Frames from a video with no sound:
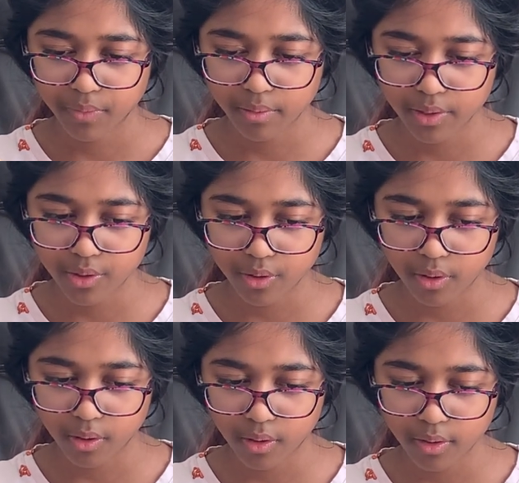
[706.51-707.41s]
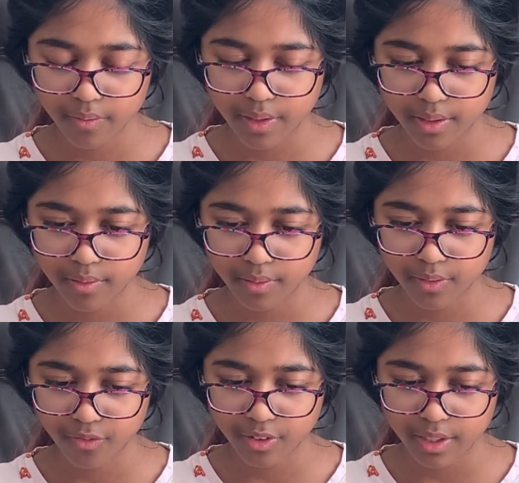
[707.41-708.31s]
Mr. Ollivander was
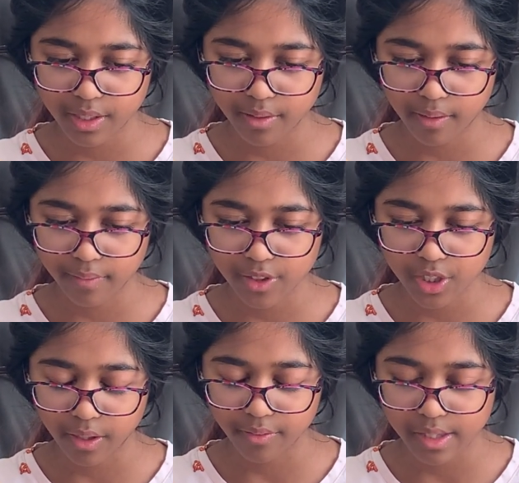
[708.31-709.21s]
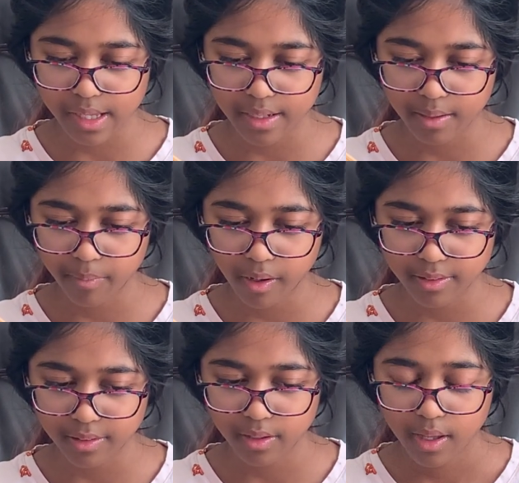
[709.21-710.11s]
flitting around the shelves, taking down
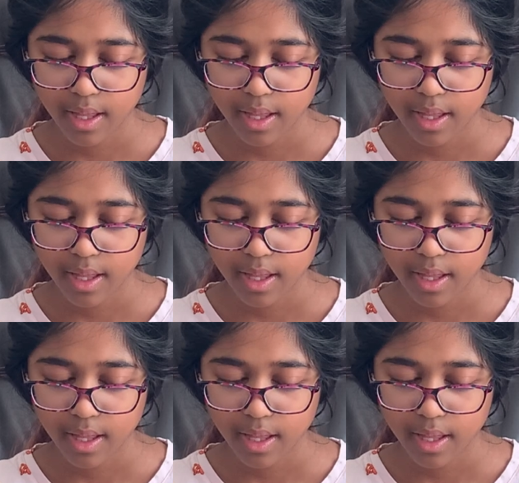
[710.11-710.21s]
boxes.